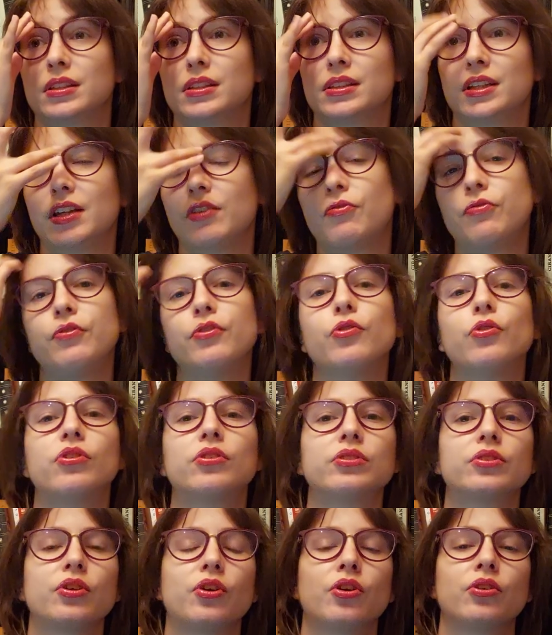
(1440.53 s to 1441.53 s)
if
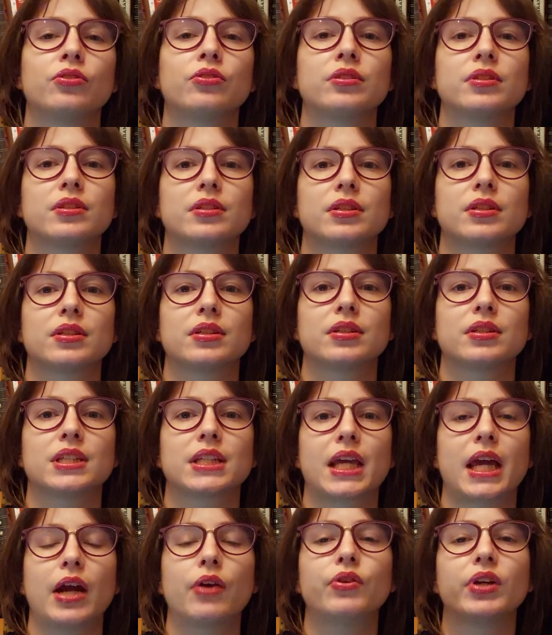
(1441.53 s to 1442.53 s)
you're not a
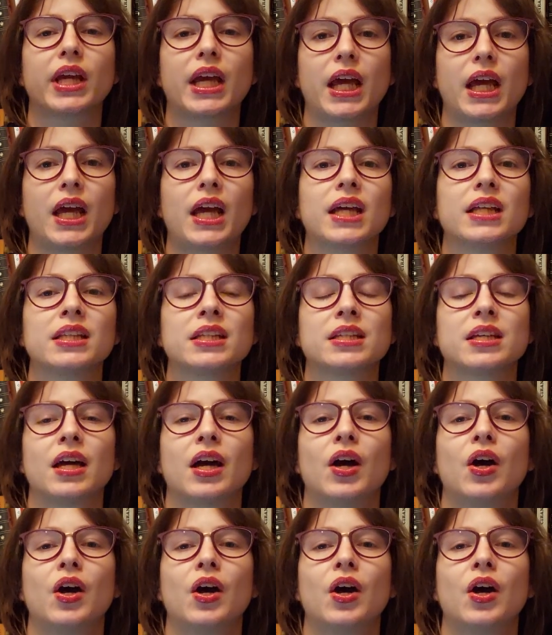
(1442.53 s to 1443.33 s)
scary cat,